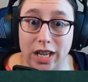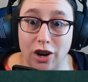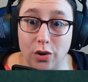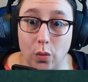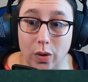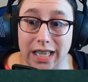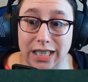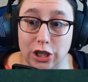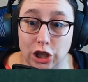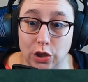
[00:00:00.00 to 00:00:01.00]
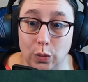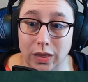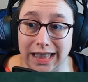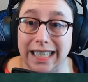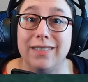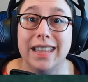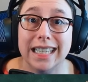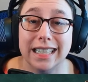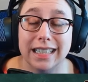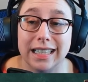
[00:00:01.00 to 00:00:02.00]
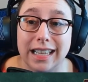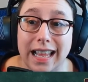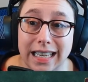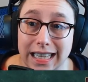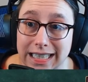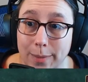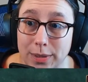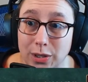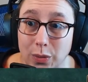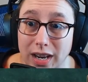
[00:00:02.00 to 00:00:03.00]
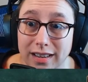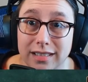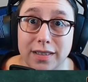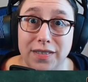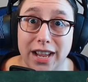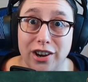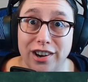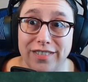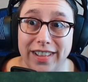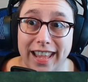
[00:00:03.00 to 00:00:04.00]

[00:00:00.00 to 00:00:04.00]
are going to end this episode on a cliffhanger.